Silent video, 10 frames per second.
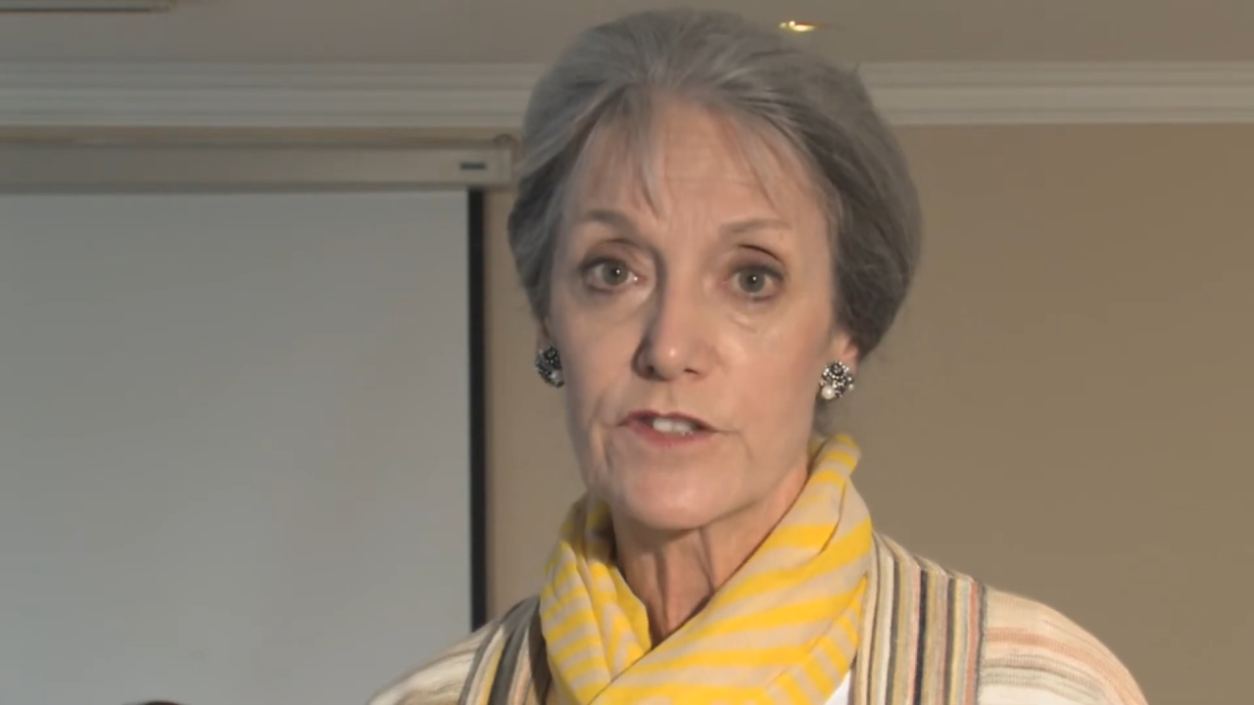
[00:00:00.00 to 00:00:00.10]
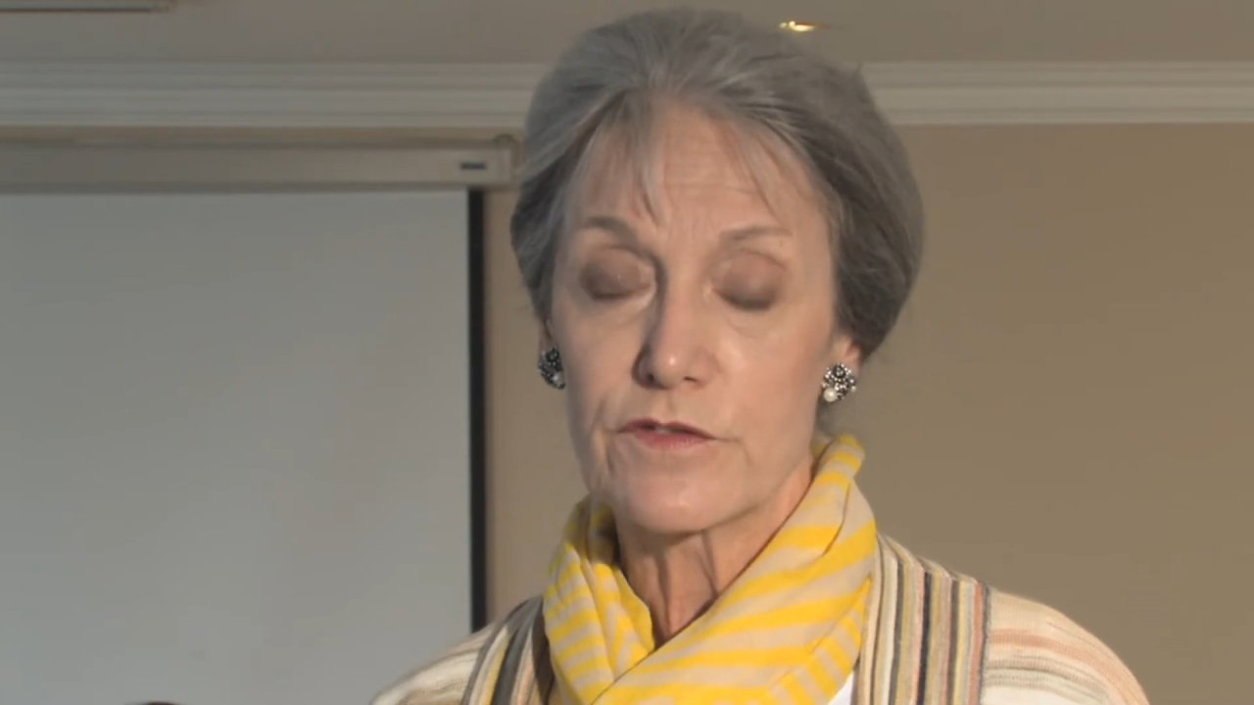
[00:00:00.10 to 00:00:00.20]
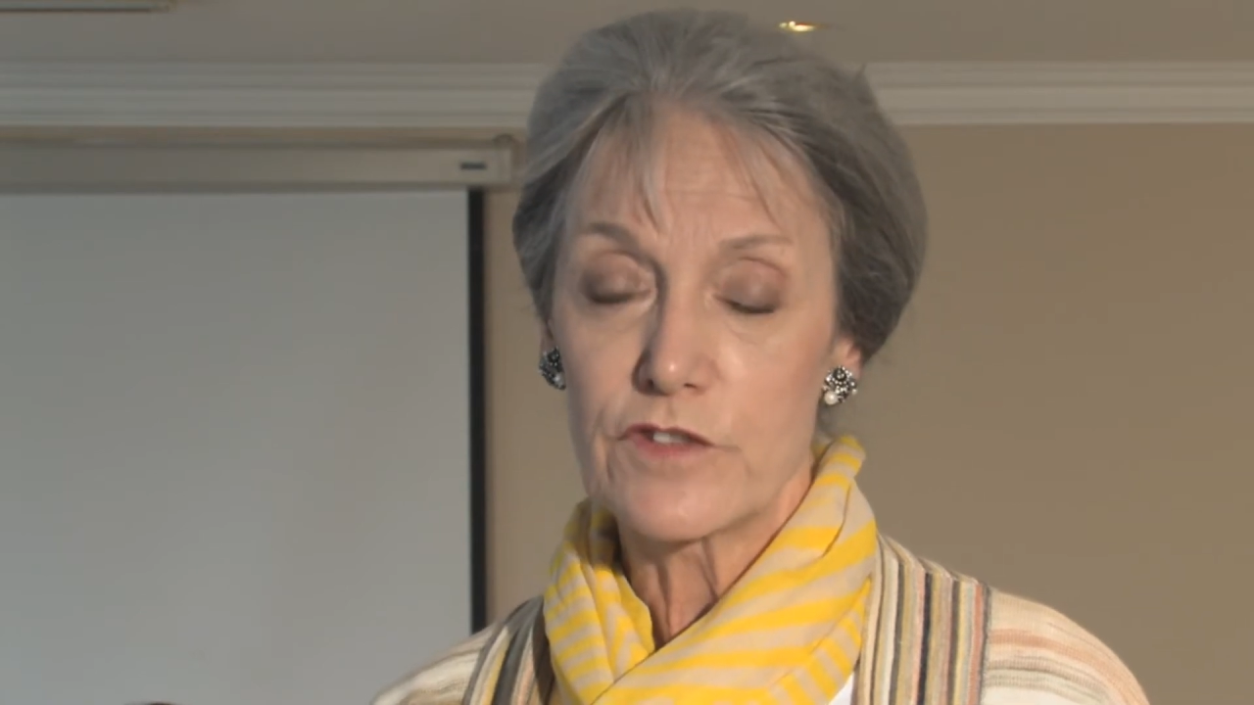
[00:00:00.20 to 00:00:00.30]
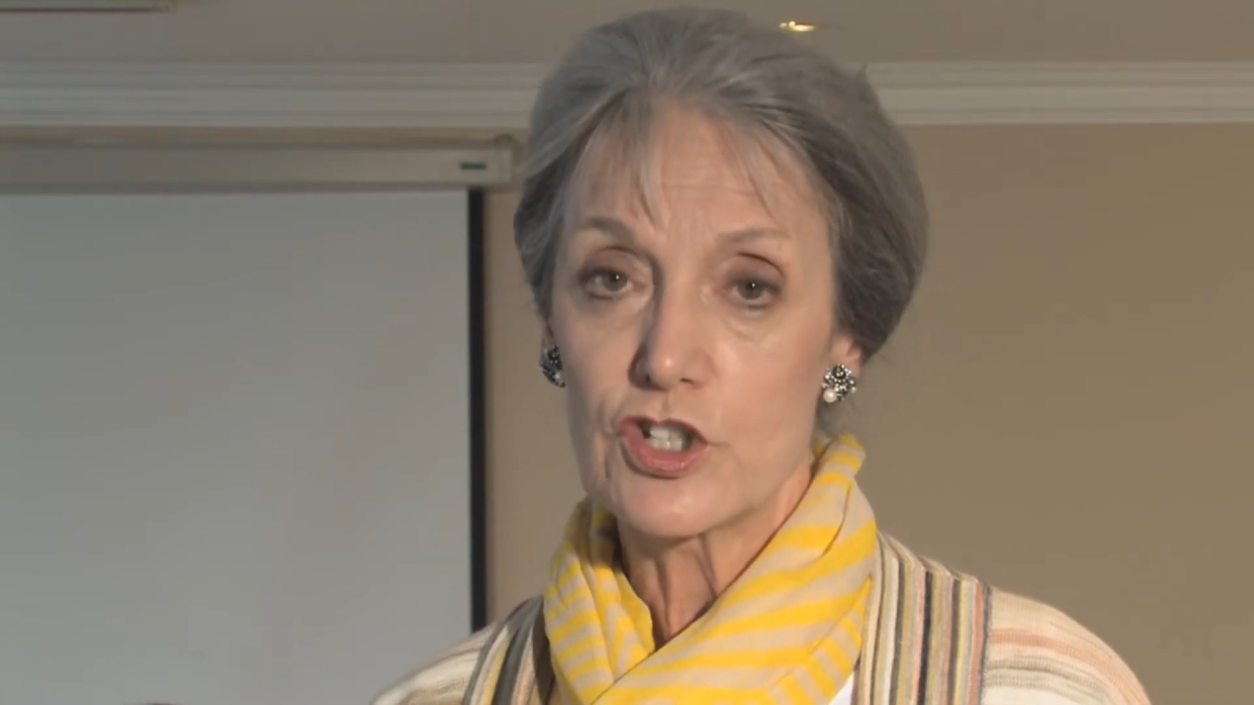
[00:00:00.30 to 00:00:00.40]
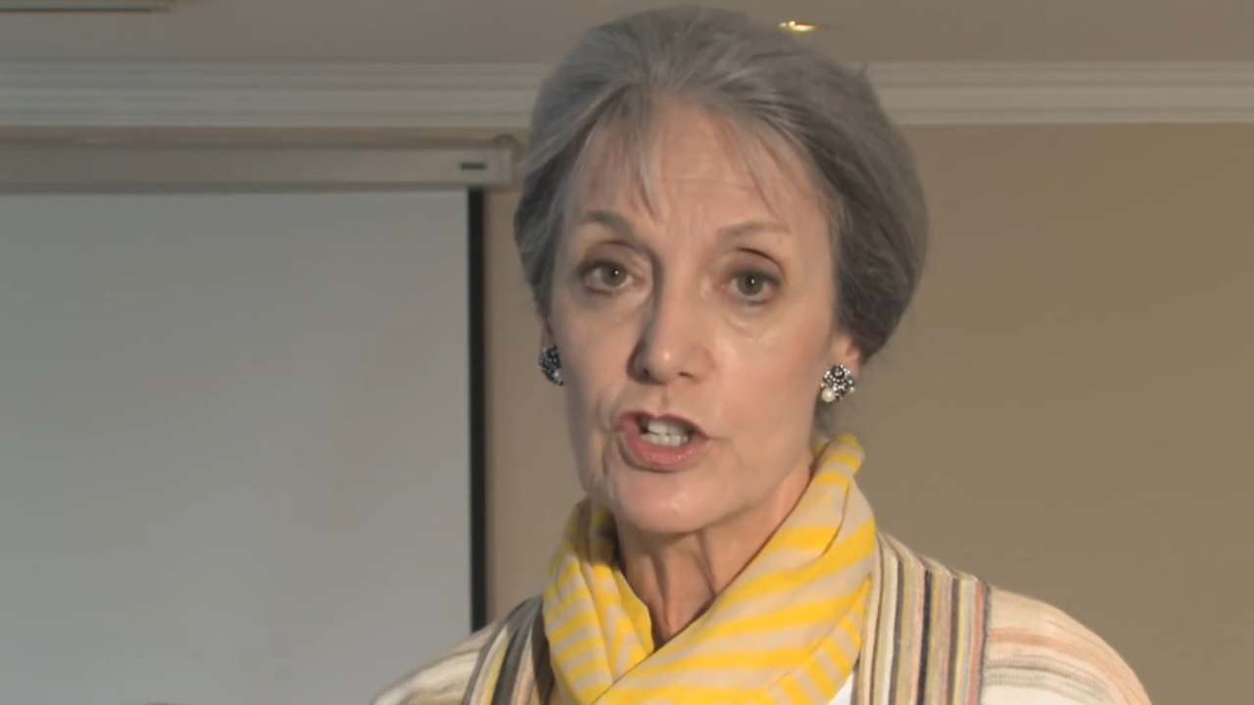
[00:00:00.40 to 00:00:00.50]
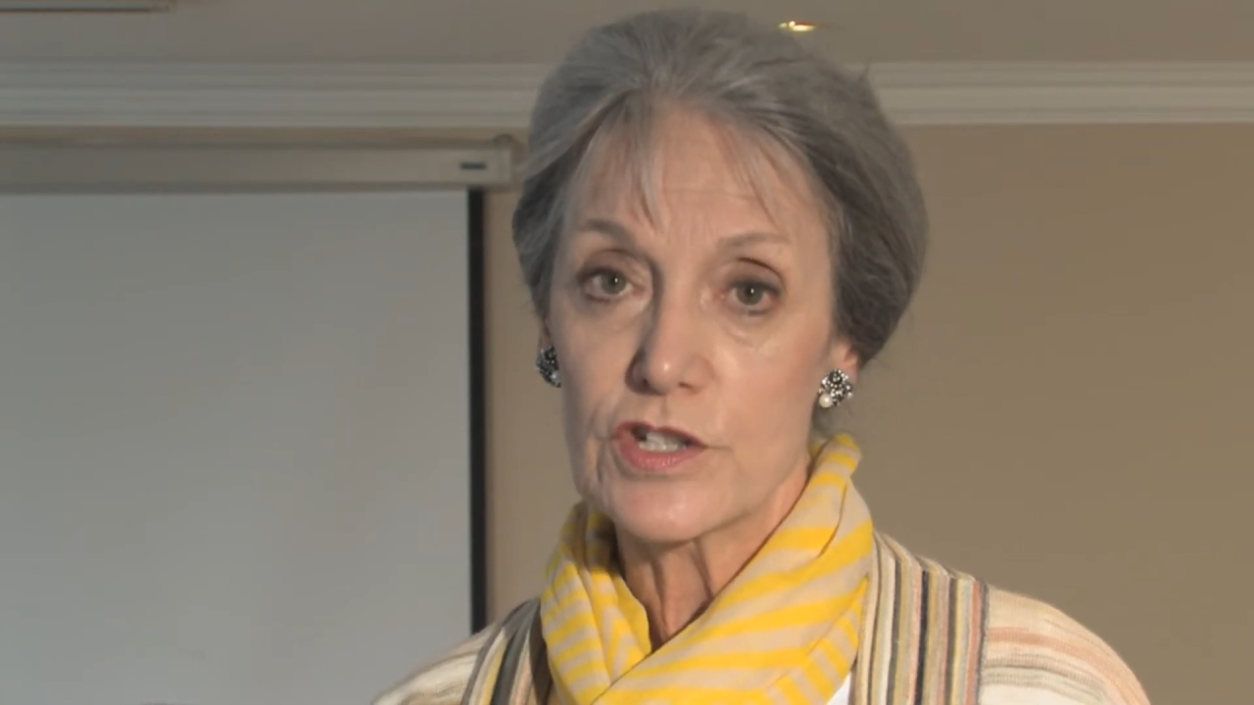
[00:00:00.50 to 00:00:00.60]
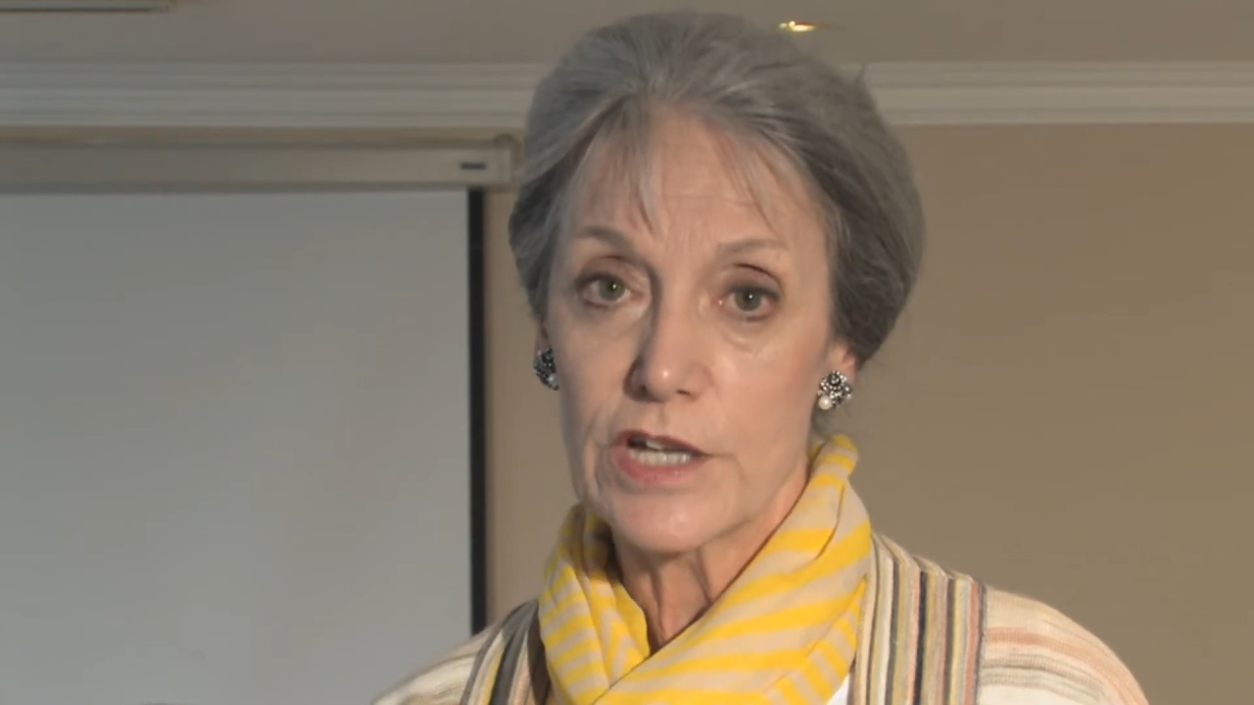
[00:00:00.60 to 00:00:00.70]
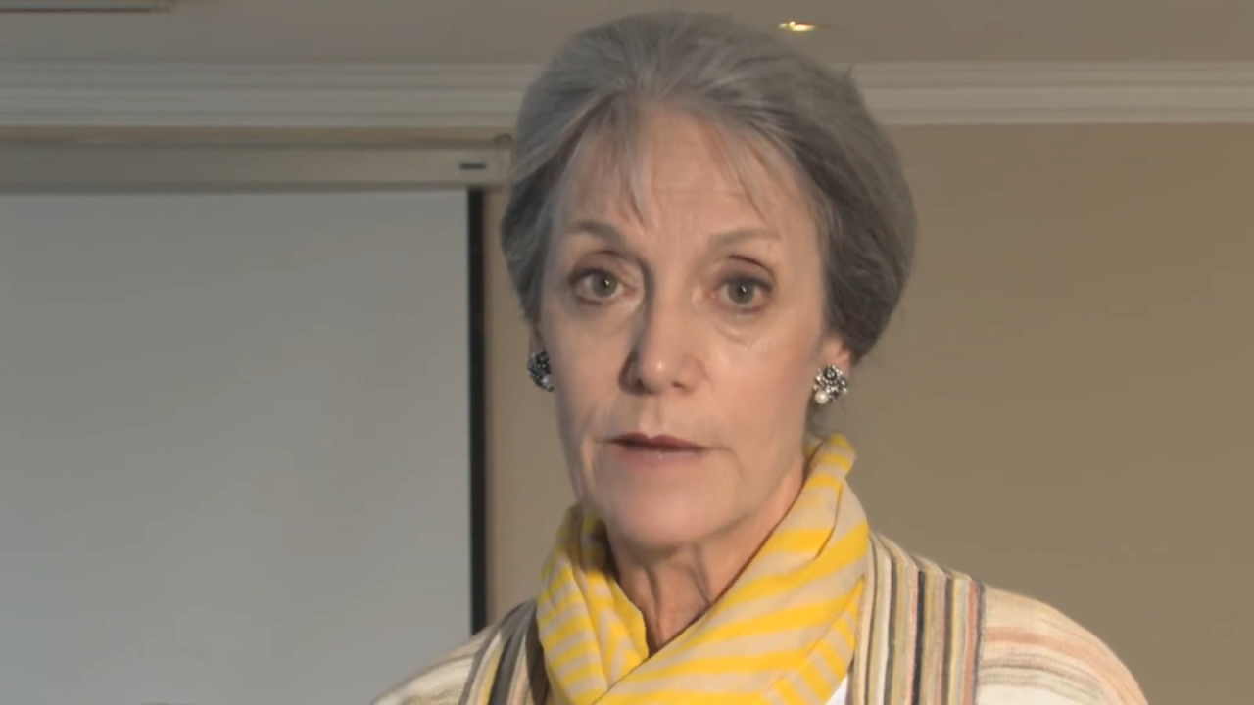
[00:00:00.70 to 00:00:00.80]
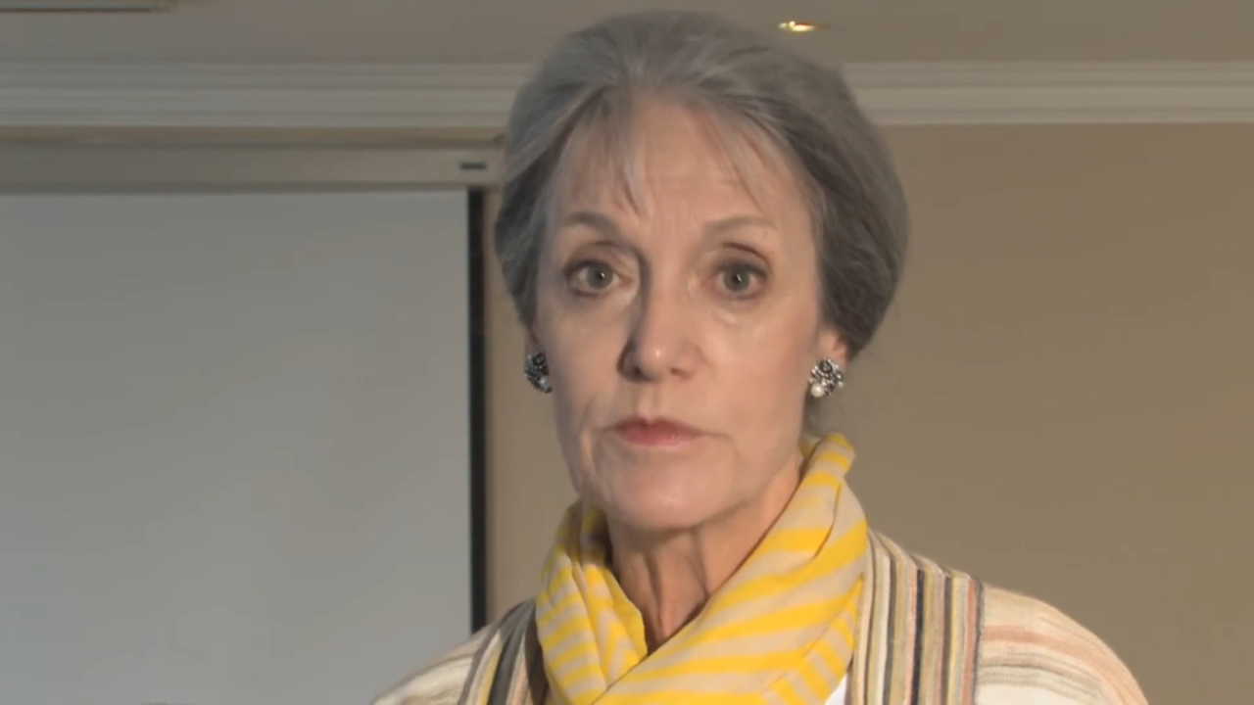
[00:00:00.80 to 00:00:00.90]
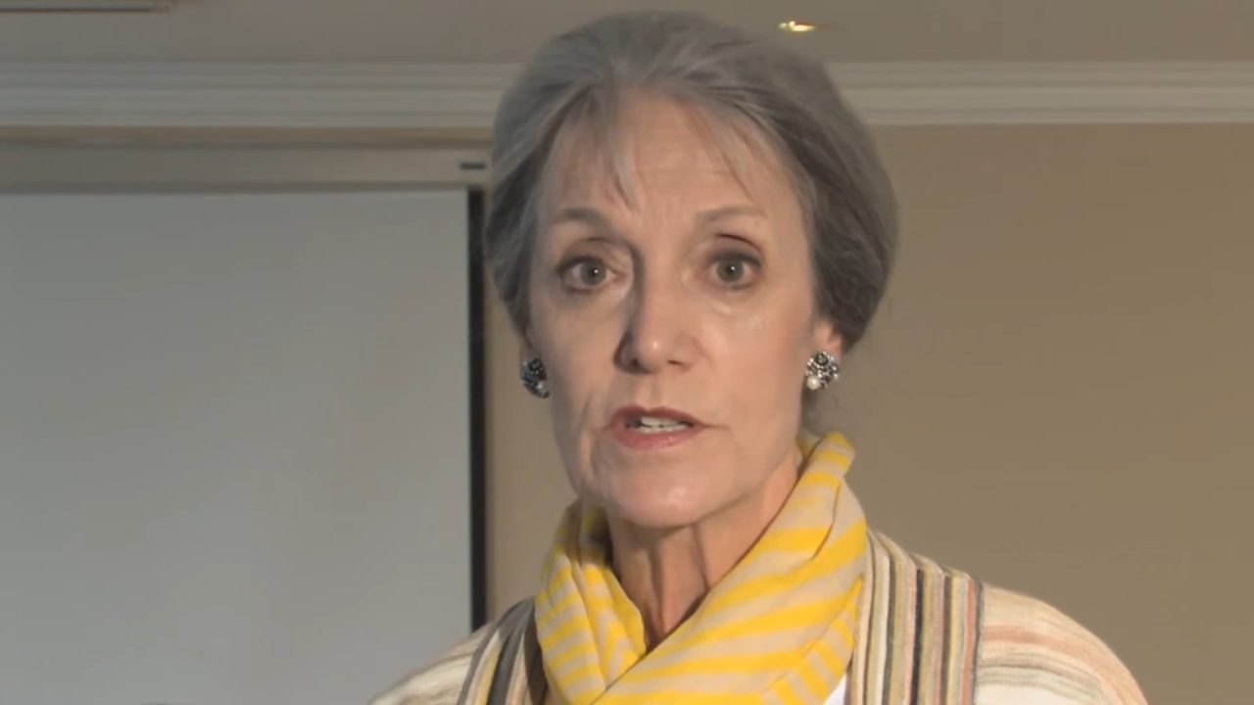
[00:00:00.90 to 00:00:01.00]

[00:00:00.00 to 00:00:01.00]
sufficient time